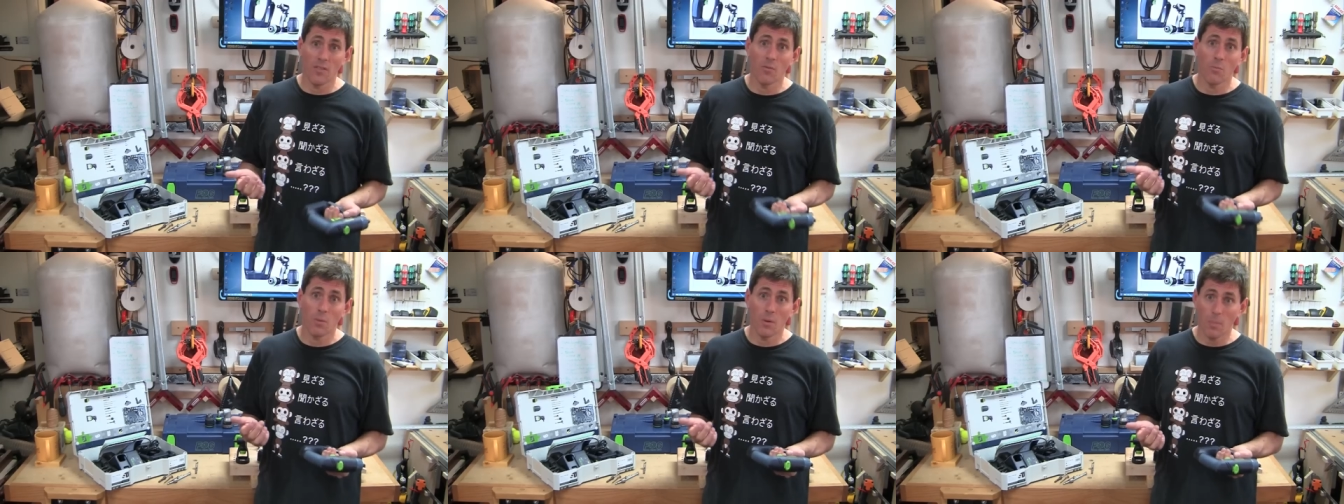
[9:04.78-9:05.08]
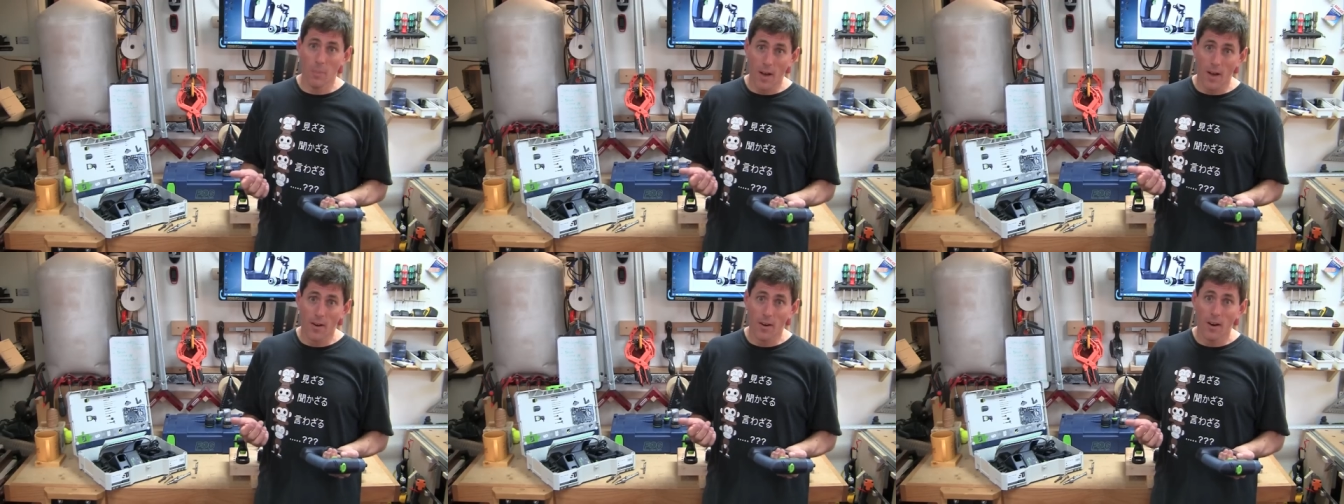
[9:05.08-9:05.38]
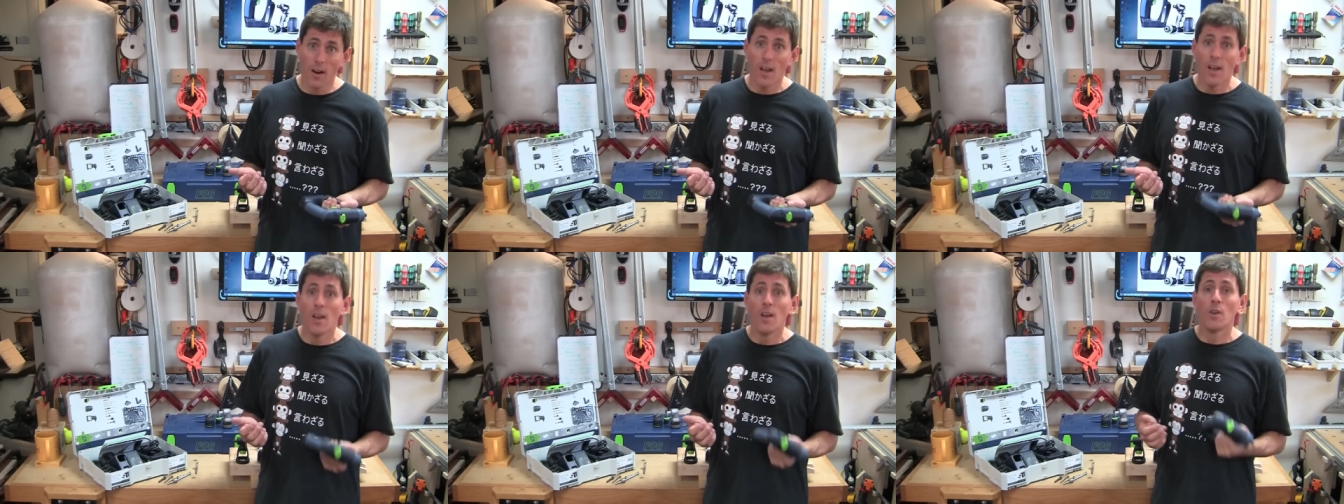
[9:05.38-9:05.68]
even be better.
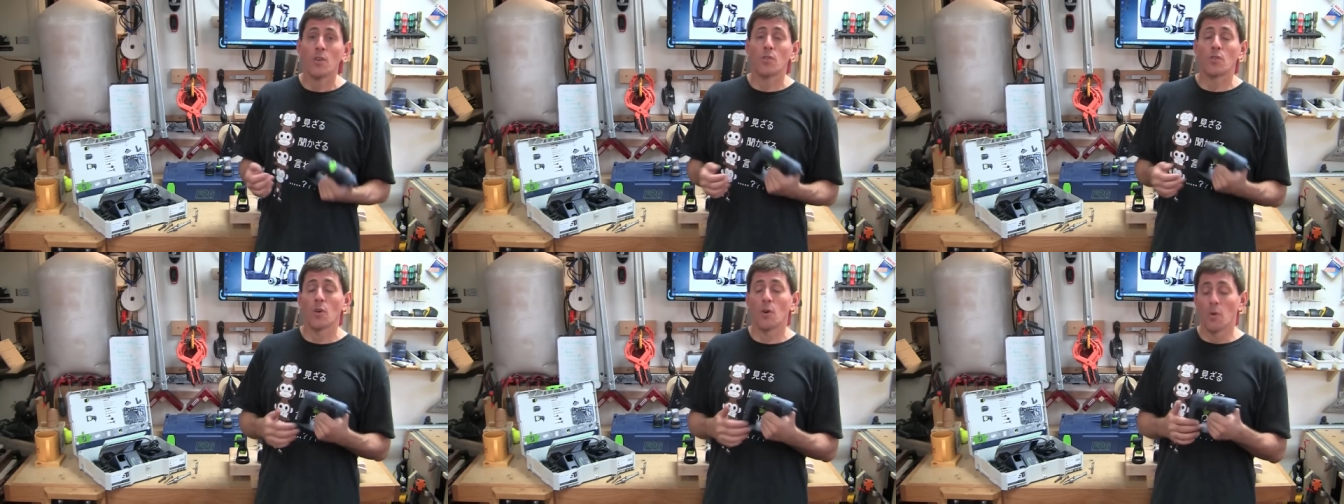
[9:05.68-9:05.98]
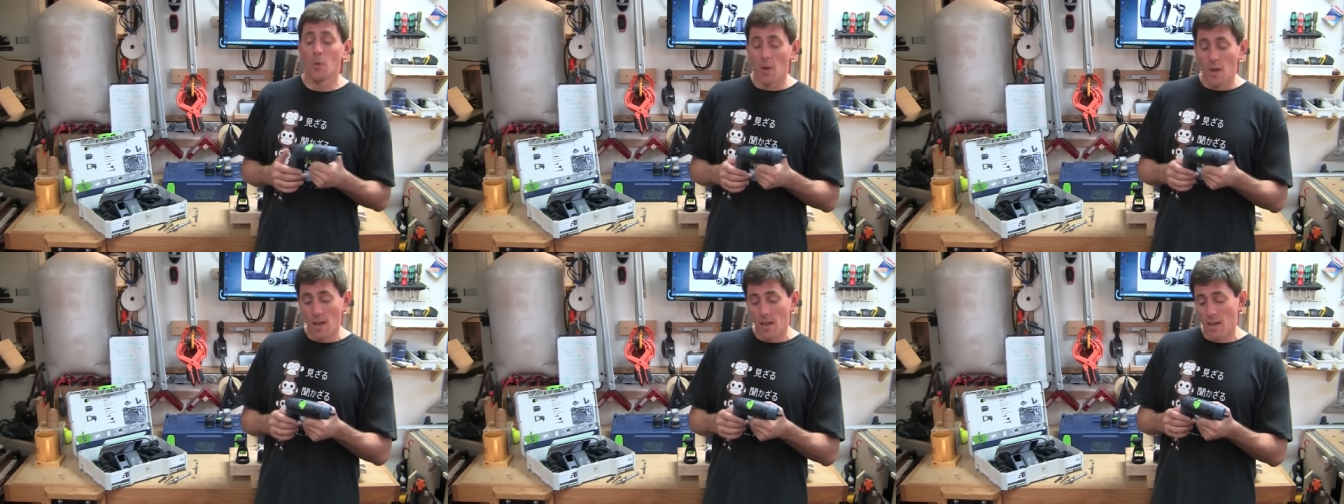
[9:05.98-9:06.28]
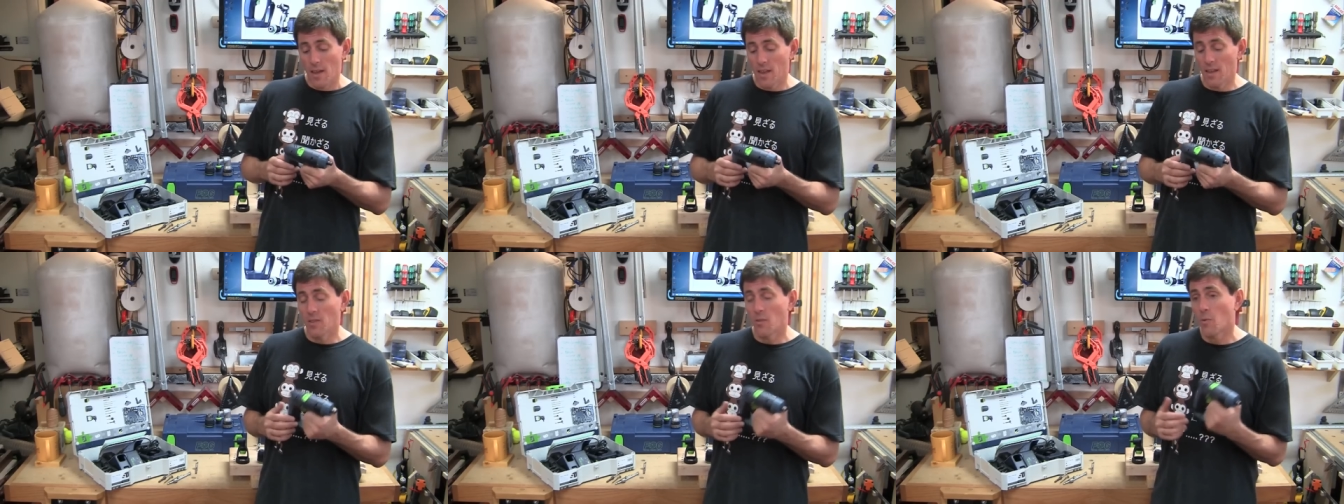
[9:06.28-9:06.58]
So
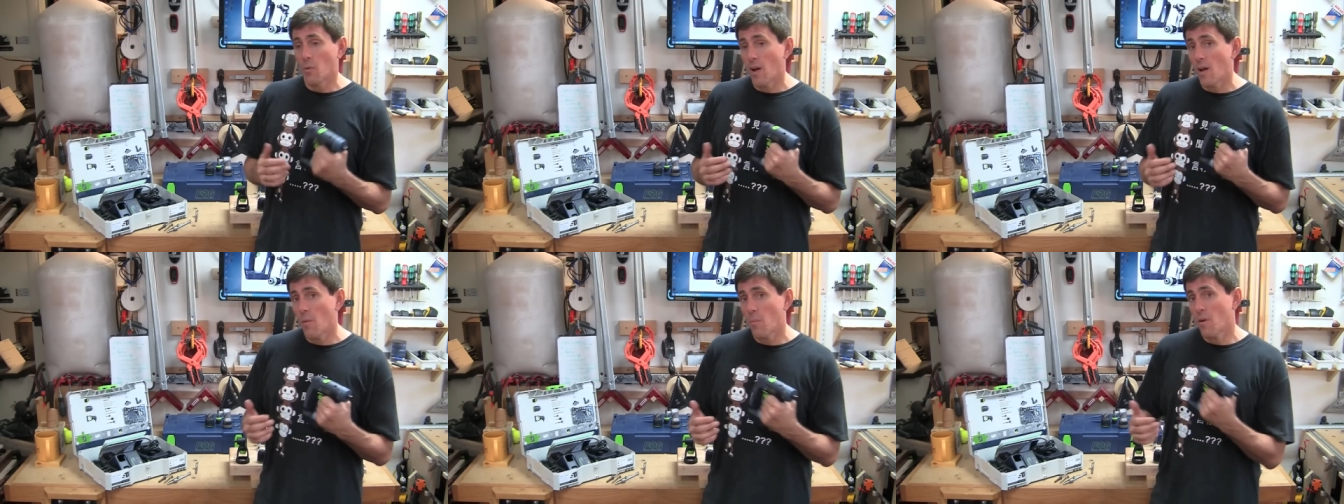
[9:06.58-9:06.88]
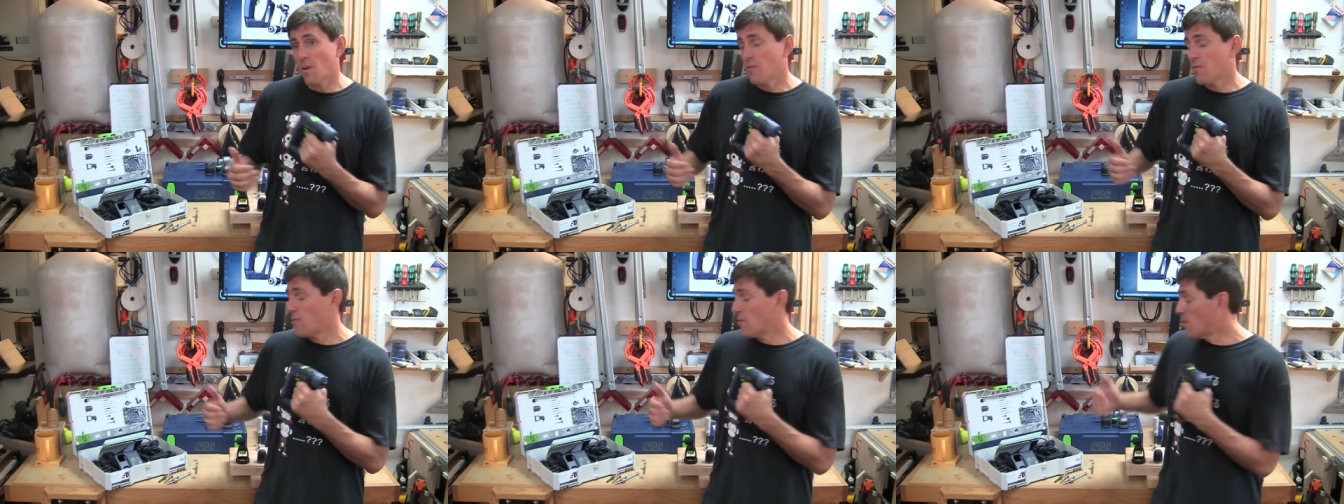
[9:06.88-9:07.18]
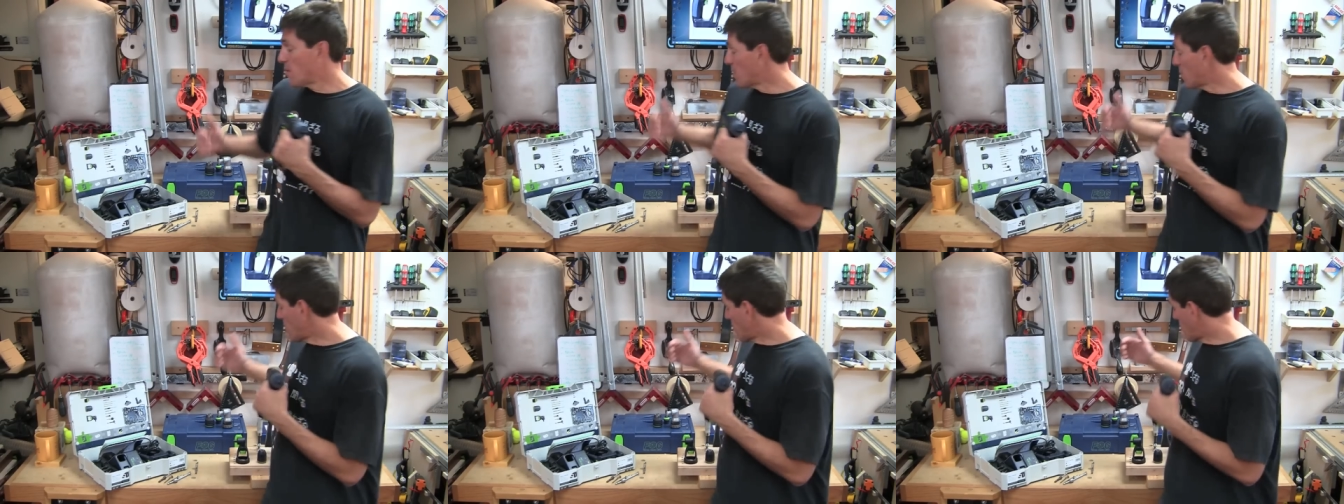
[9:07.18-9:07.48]
in the realm of the